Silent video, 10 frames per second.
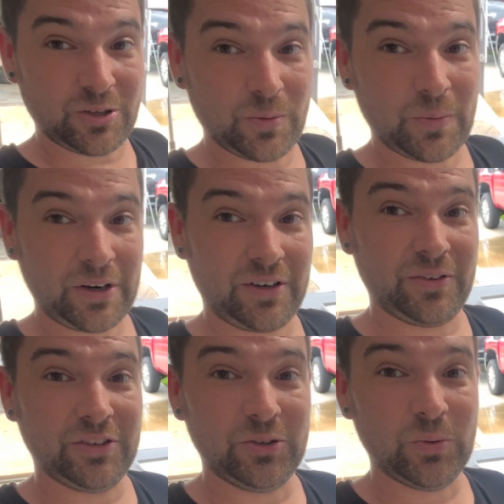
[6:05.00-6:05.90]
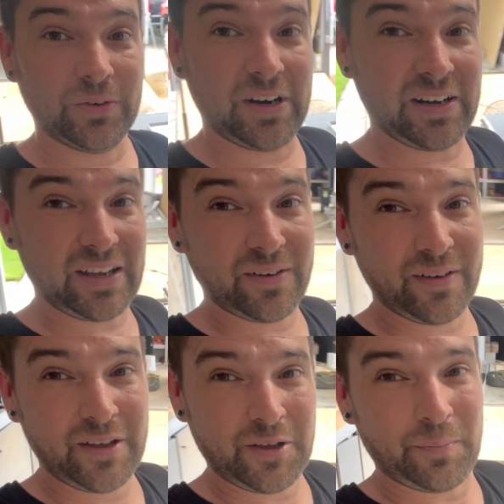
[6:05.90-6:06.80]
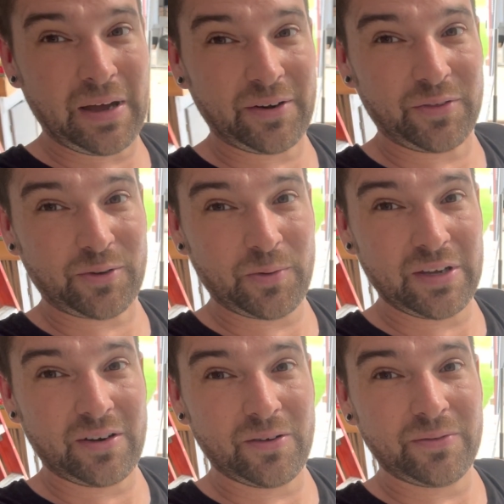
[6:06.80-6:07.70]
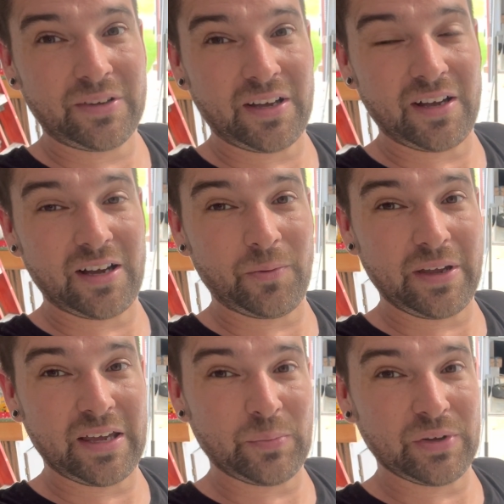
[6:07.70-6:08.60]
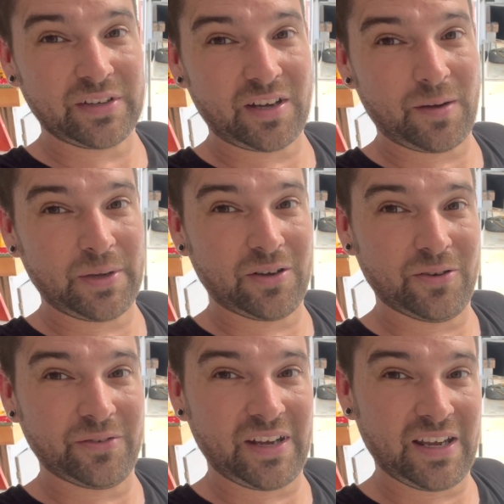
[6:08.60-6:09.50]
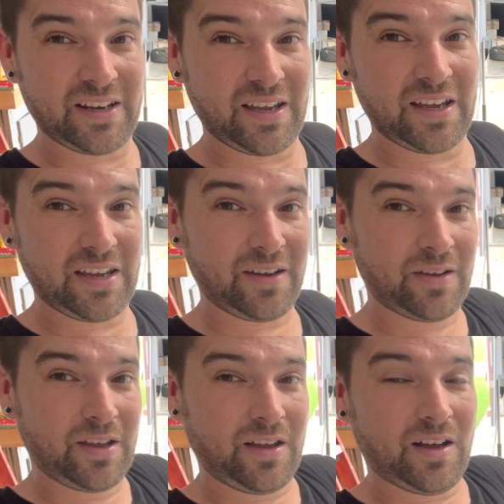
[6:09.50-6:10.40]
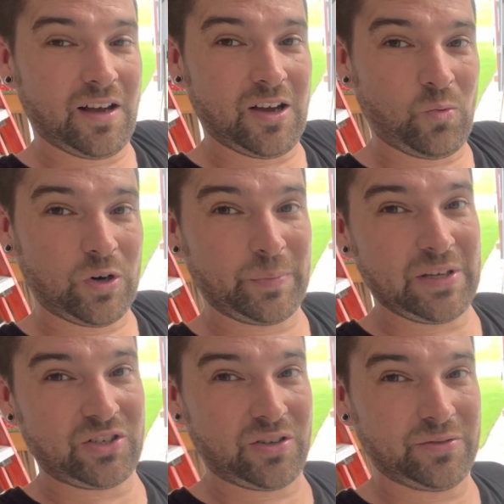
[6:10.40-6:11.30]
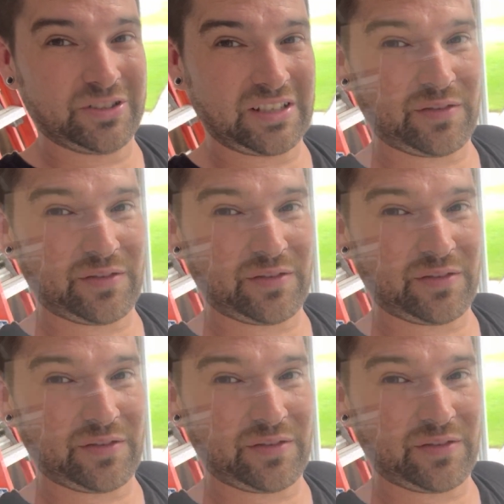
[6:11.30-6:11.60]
we're working on the door right now, about to throw it on. Went ahead and put the cubby on and a workbench on. Just got to